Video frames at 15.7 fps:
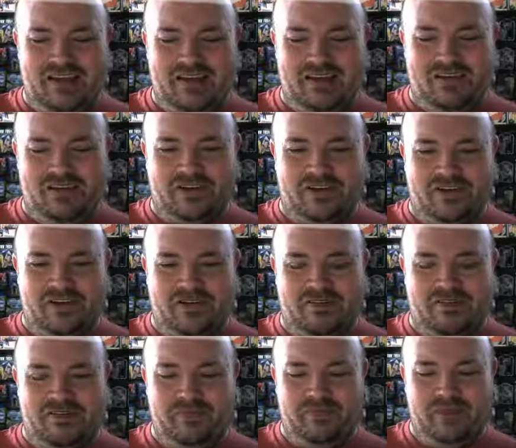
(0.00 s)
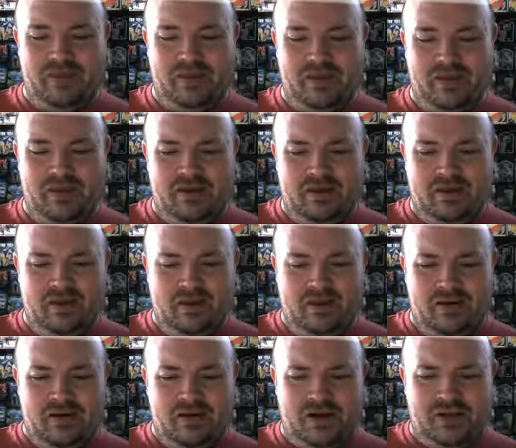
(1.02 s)
Okay.
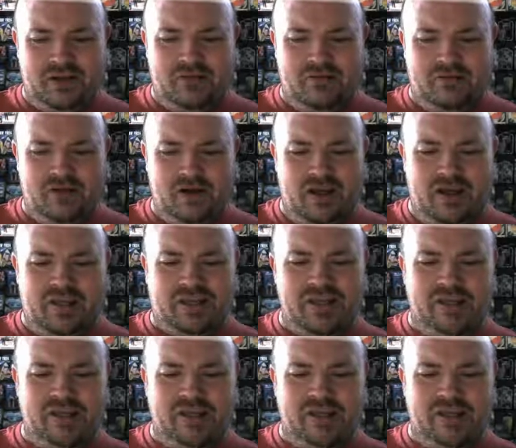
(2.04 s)
Alright, so I've got...